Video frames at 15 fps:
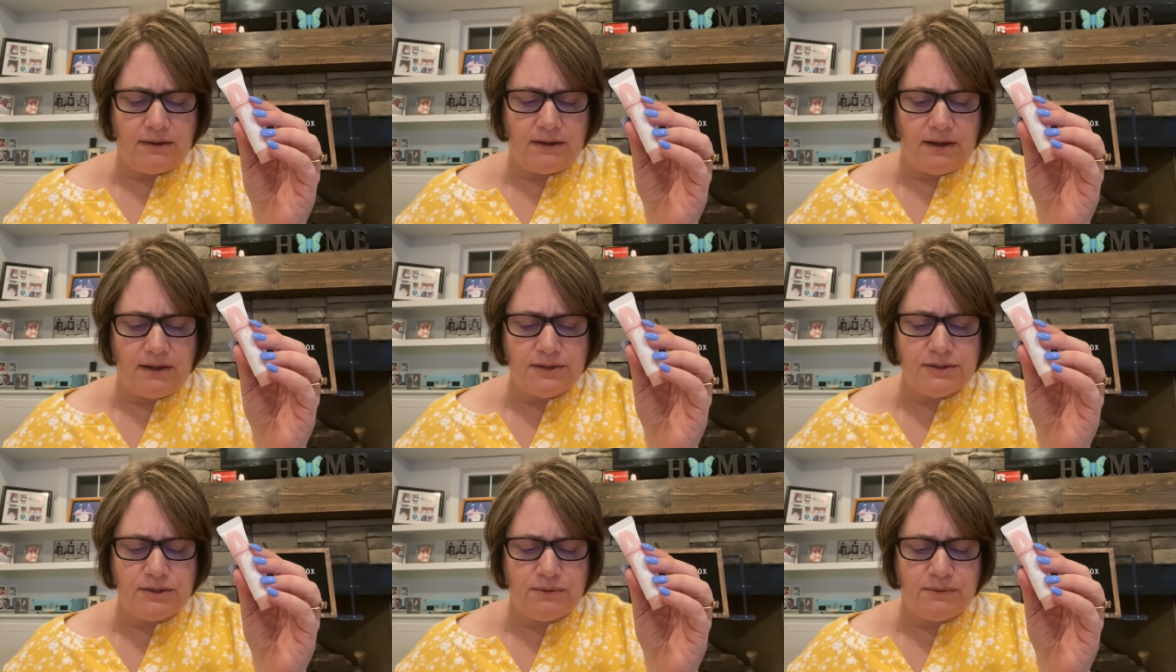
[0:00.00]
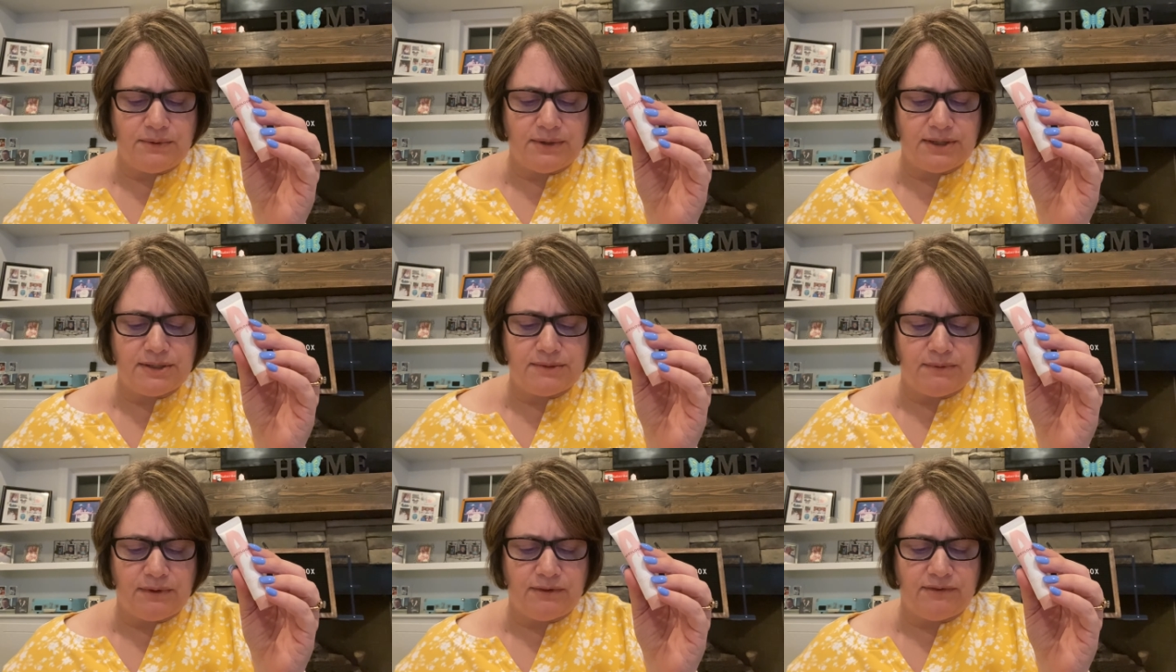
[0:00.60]
also works
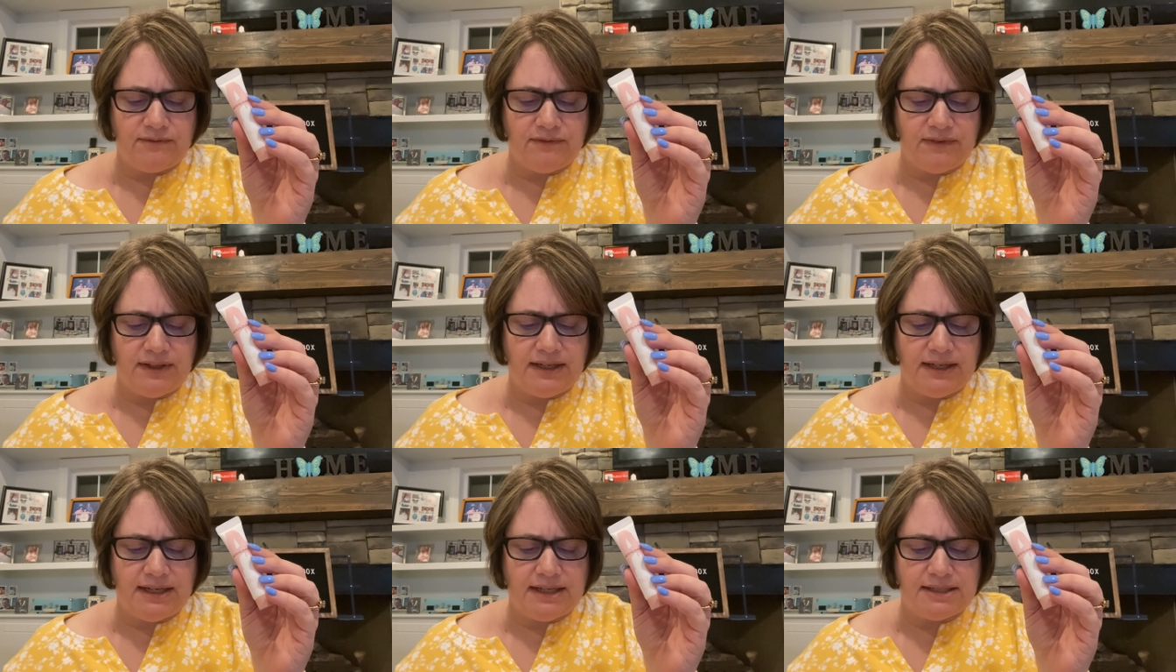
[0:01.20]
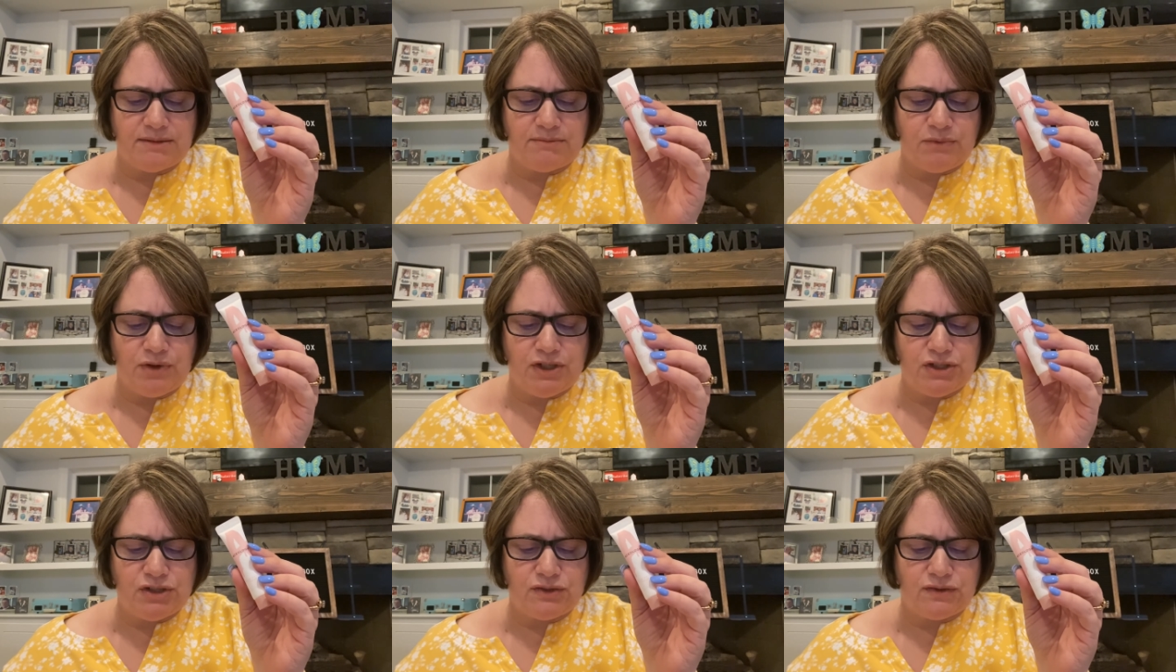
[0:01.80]
wonderfully as a
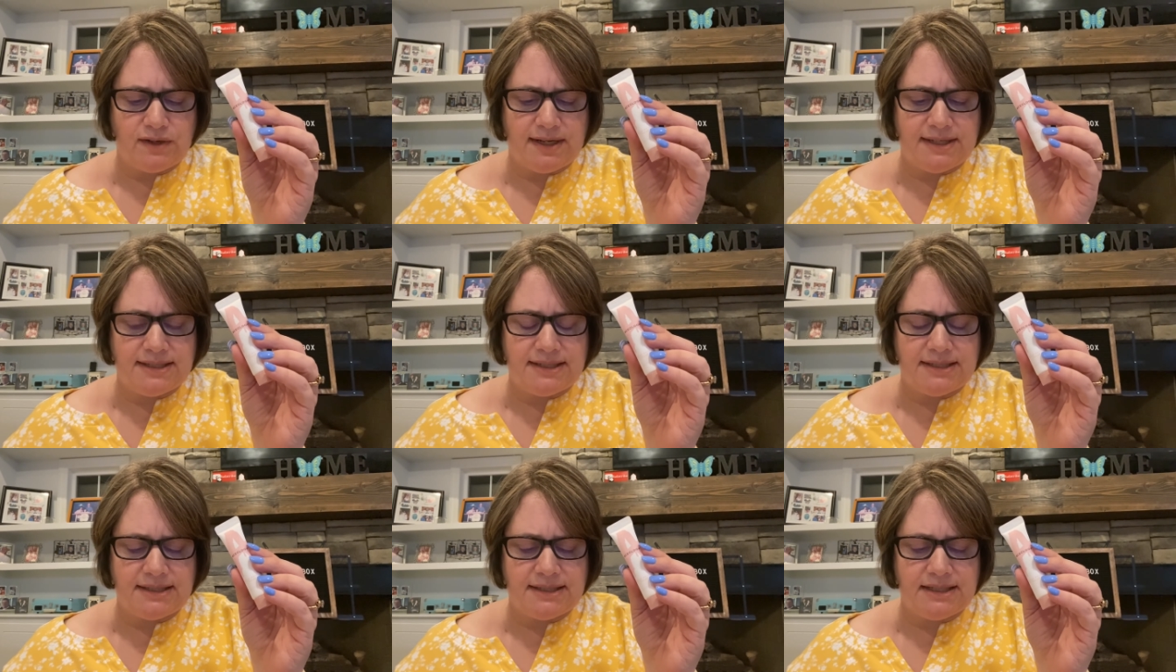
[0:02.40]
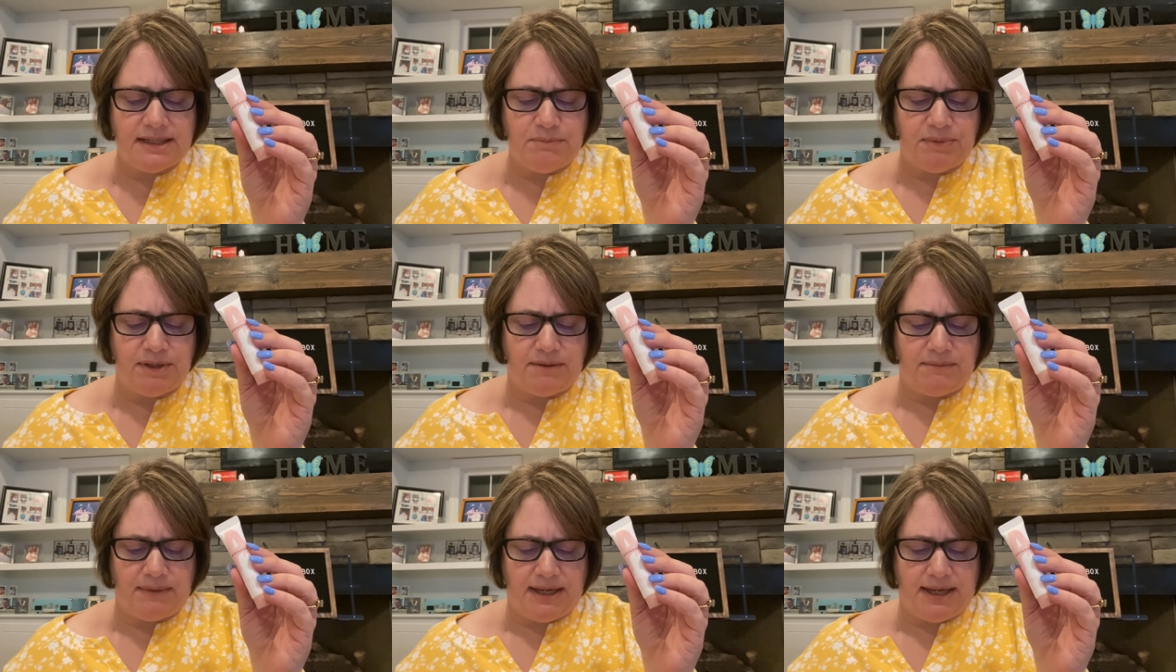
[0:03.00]
moisturizing
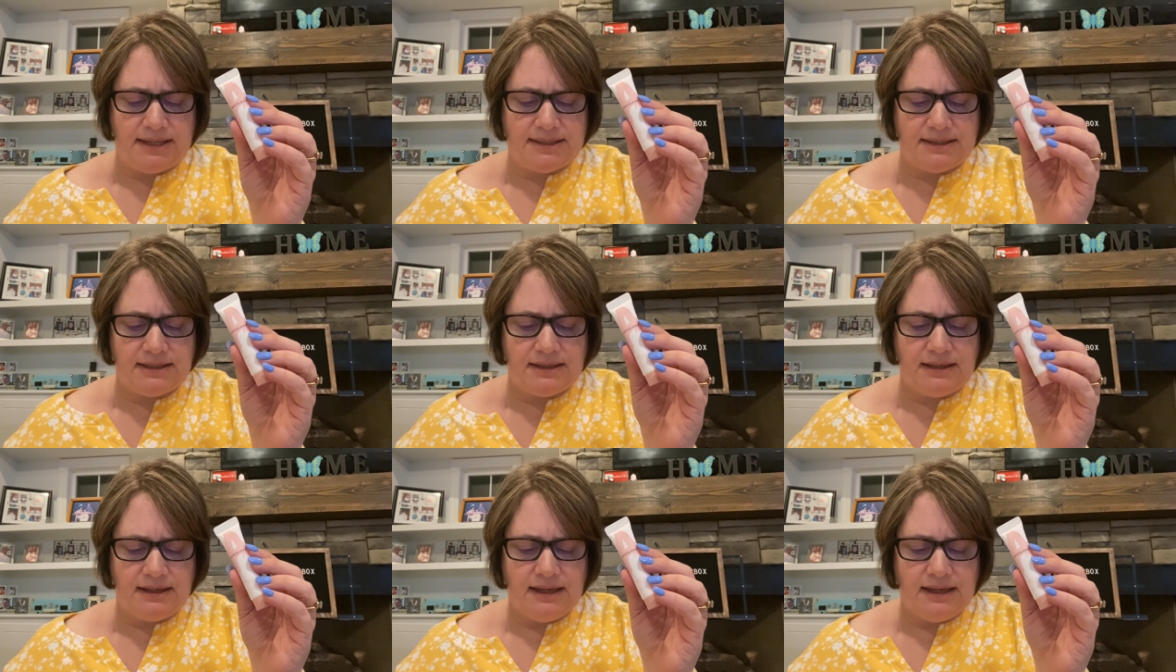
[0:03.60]
sleeping mask.